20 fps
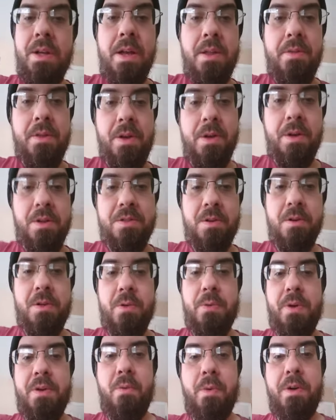then you can start
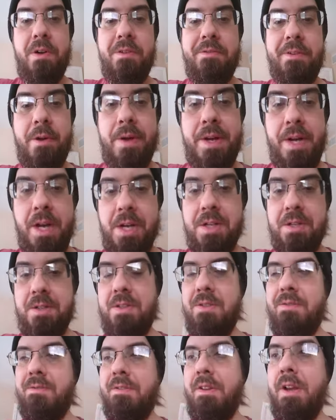doing weird variations
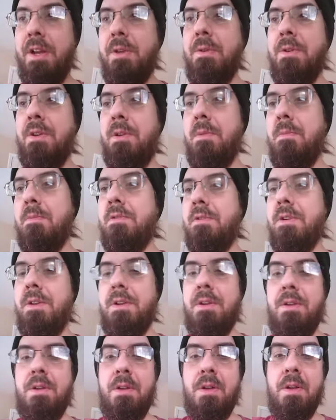of that. You can put
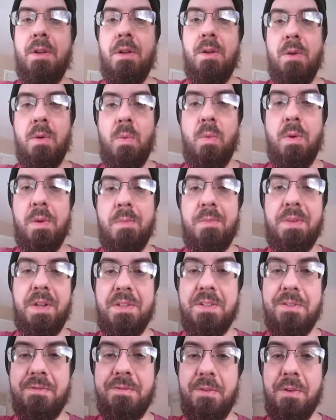one
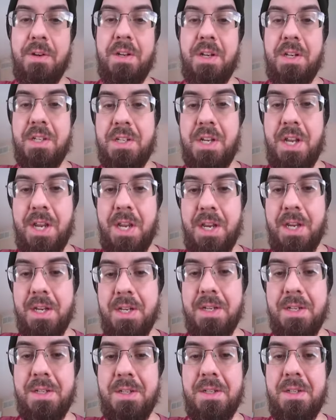piece of food in each
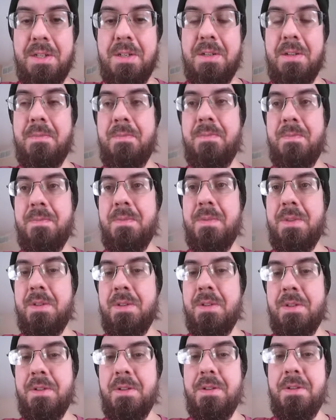hand,
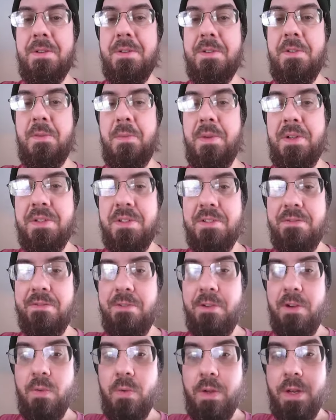two pieces of
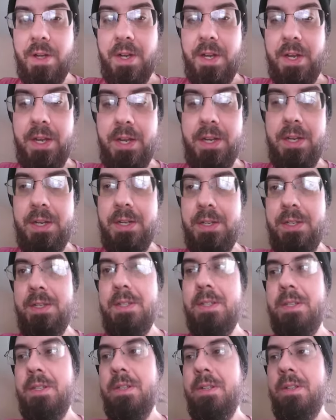food in one
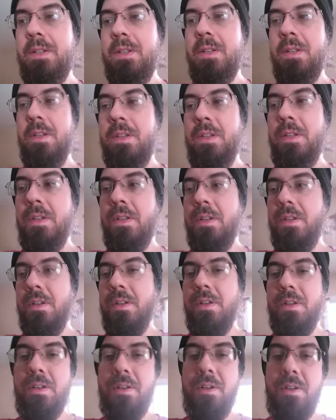hand.
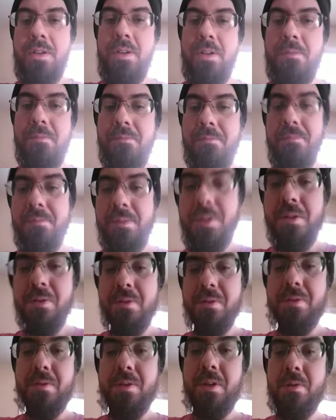Because
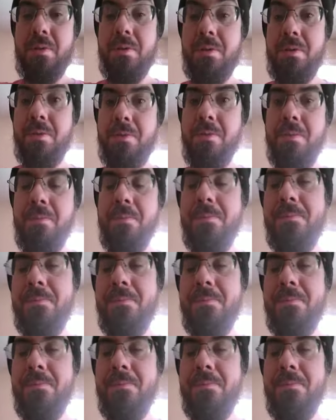there's two.